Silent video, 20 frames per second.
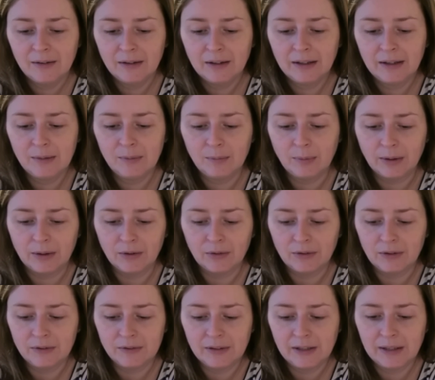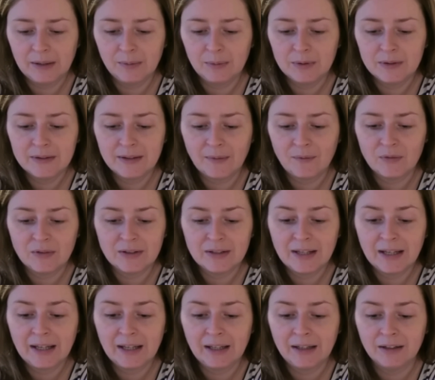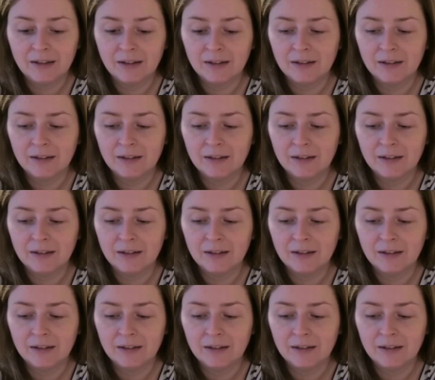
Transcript: He went on until he was 17